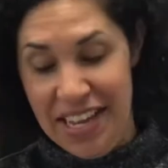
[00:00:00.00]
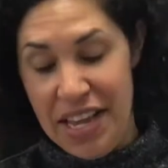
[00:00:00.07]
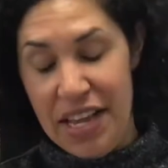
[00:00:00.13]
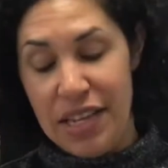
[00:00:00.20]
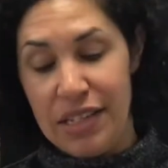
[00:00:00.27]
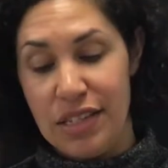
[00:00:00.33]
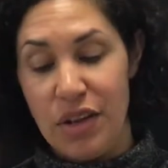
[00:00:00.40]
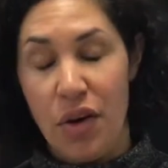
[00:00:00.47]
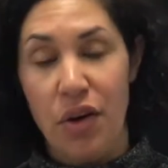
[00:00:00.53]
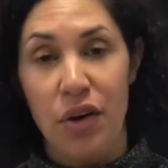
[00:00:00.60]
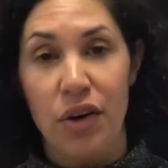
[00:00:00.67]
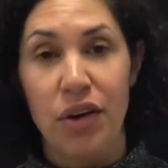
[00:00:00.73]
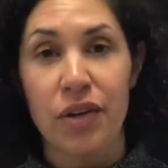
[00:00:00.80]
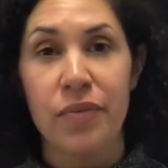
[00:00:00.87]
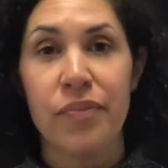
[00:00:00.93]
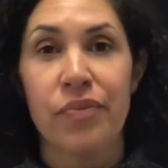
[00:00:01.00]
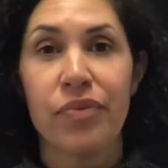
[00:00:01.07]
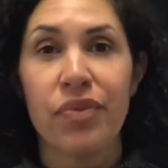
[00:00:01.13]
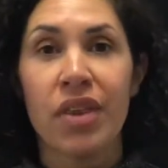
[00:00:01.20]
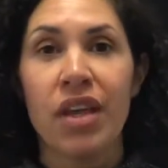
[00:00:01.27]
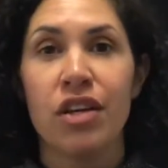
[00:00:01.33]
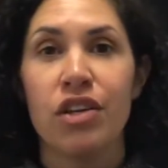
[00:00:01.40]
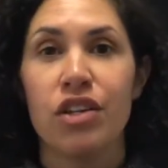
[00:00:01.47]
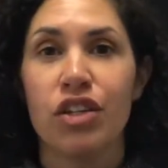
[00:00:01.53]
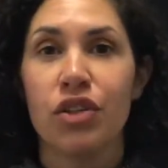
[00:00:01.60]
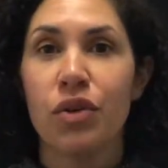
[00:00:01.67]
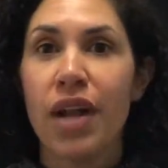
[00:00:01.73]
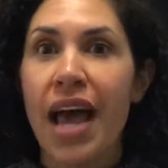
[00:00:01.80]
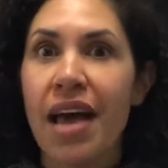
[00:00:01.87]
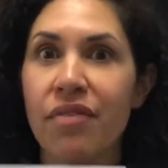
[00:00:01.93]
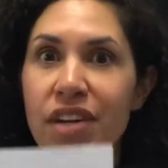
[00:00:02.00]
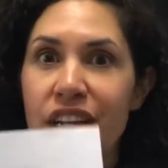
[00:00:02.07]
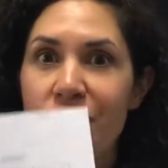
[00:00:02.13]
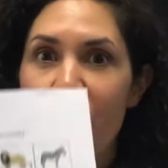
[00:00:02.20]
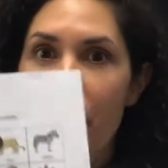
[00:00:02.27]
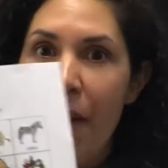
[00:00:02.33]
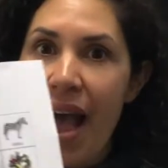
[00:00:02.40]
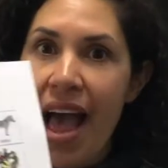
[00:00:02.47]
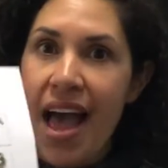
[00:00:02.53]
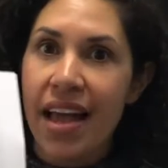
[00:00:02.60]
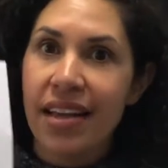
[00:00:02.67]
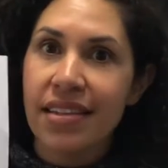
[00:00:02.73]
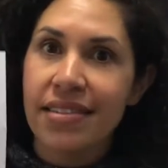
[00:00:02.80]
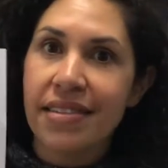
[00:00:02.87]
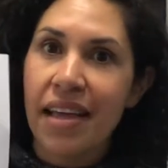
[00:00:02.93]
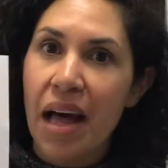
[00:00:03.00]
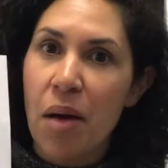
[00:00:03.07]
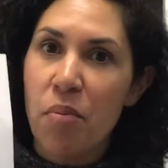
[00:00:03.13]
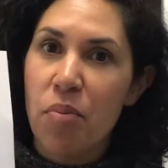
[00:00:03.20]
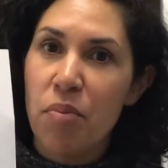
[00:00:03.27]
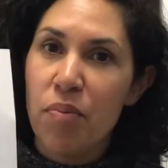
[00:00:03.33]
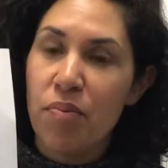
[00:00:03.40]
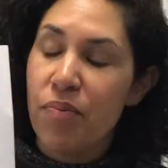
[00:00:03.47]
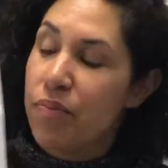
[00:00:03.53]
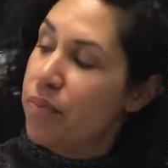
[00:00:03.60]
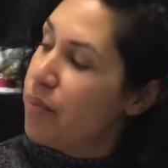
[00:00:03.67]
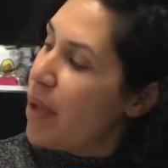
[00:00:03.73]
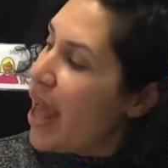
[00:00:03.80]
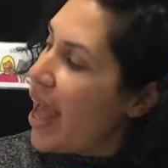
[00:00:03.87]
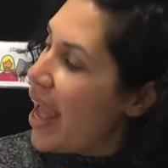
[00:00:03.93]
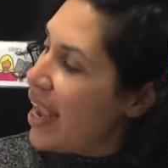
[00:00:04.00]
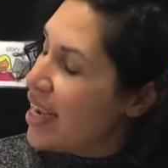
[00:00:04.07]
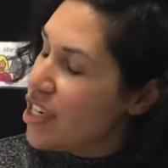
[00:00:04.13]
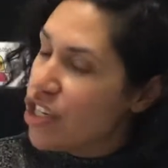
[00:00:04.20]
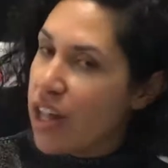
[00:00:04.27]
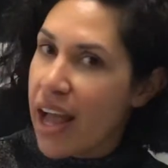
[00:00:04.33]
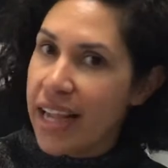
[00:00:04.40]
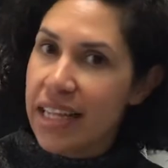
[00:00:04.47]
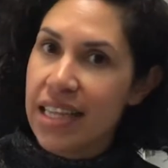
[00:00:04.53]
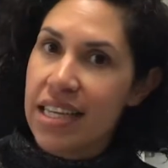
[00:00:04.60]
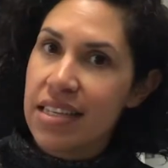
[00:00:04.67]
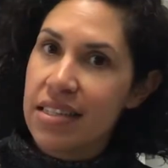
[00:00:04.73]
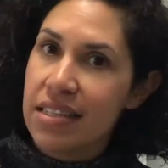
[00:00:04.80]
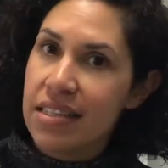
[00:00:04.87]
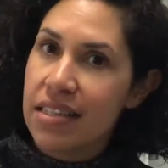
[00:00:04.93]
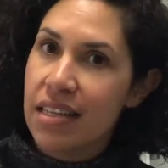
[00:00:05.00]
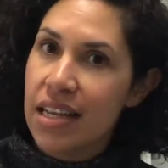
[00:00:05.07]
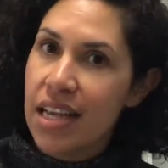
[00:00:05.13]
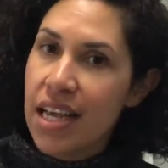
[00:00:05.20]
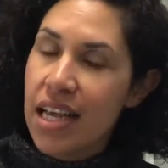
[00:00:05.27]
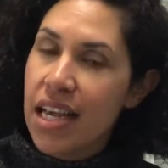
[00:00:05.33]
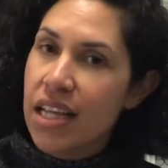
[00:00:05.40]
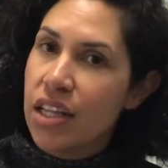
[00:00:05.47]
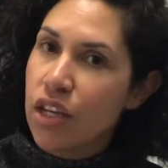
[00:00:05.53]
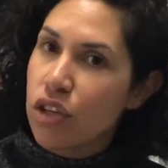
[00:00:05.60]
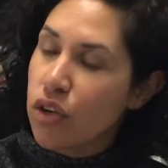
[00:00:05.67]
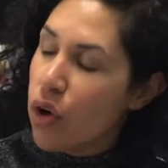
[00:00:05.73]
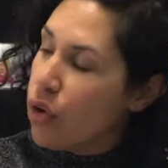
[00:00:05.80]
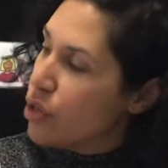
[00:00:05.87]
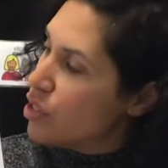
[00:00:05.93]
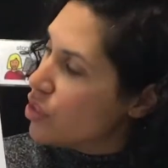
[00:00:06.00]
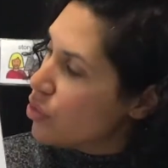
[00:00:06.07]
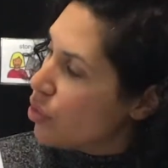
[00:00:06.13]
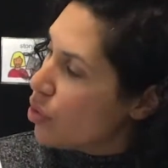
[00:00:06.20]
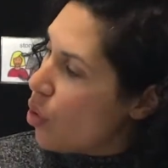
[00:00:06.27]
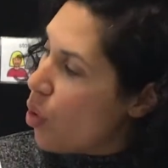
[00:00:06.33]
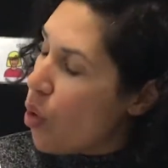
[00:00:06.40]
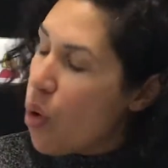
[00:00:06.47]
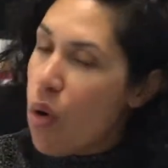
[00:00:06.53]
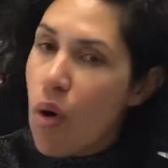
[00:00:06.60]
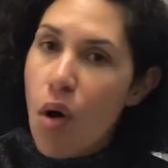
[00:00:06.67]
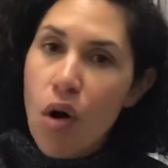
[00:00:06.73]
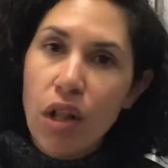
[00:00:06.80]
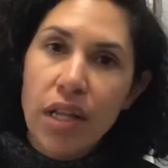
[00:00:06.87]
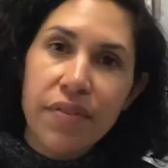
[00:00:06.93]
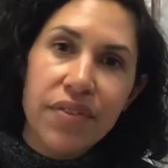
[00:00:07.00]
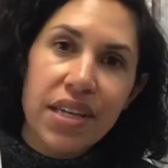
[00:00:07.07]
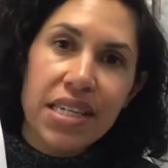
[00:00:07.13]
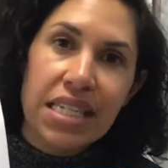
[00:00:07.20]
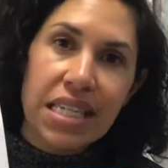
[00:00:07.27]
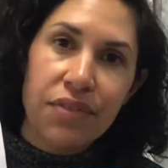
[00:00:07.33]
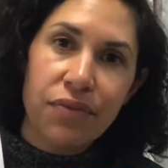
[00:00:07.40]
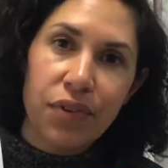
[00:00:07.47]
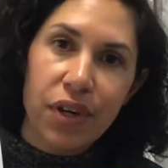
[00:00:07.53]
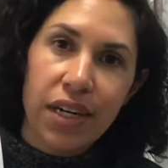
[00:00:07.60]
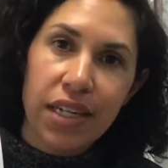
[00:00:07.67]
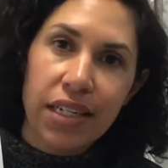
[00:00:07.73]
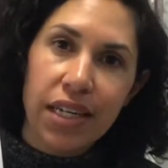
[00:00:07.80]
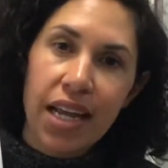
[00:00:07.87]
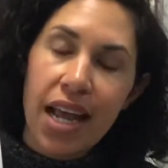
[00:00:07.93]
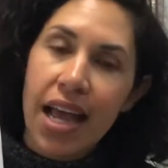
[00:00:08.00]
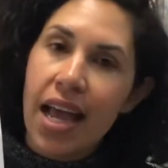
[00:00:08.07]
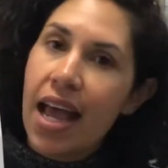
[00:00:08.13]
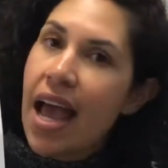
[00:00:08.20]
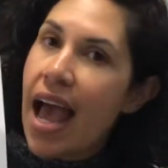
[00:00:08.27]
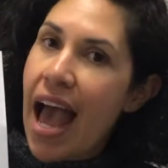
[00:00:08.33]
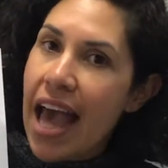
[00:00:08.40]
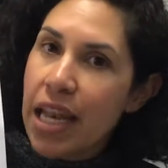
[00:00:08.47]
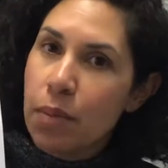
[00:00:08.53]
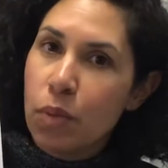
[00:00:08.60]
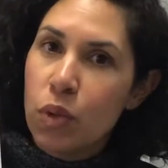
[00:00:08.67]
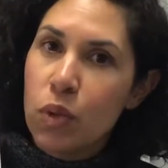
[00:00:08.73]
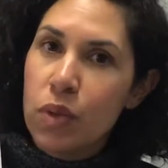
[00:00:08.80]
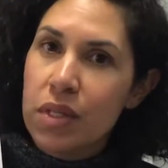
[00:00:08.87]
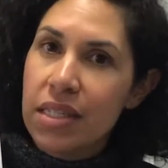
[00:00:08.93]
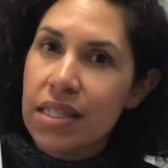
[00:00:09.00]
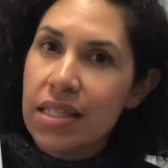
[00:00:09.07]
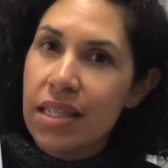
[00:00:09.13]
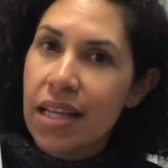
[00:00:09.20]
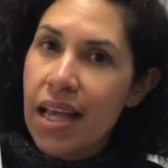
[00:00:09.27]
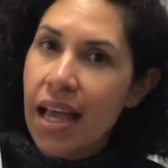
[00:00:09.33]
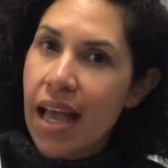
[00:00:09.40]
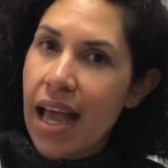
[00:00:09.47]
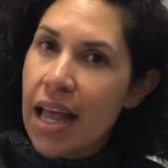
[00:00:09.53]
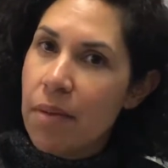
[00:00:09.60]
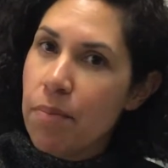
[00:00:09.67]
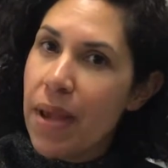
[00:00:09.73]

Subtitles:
So you should have in your packs a page like this that goes through all of the different animals and